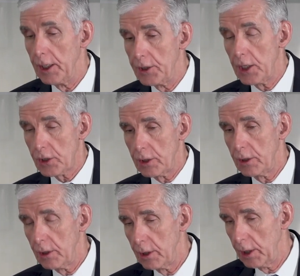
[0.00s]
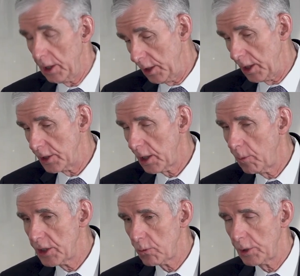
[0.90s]
addition, in some
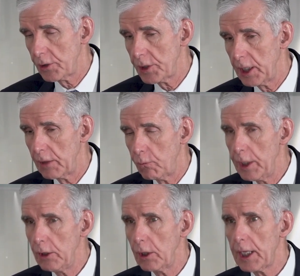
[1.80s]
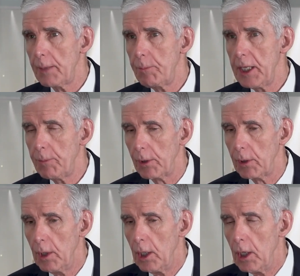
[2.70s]
ways, is what you're saying. If we look at
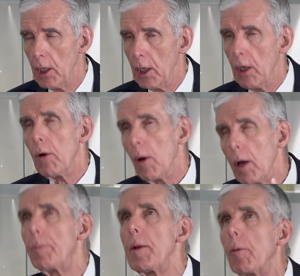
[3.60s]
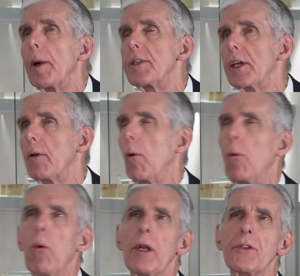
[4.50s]
people, people might say, well,
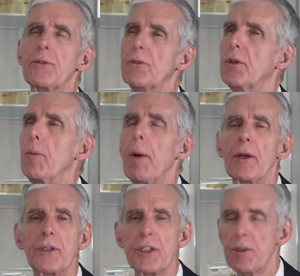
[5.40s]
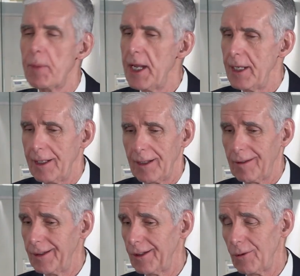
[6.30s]
what is participating in
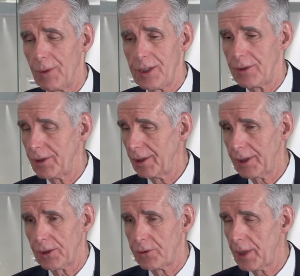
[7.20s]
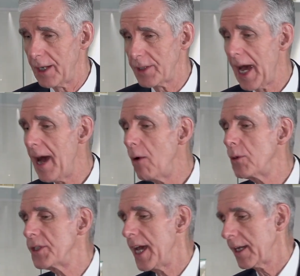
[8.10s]
clinical research and clinical trials? How
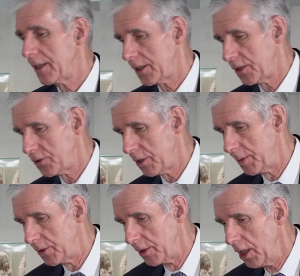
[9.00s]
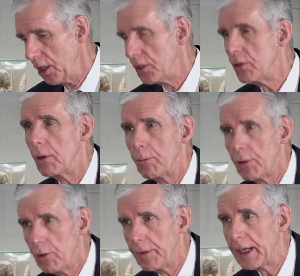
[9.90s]
is that going to contribute to
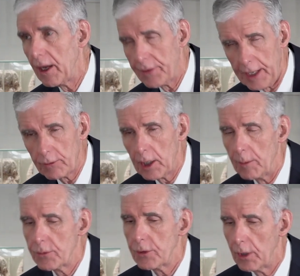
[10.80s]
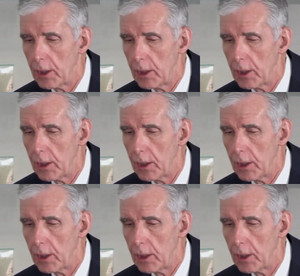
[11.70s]
improving health outcomes,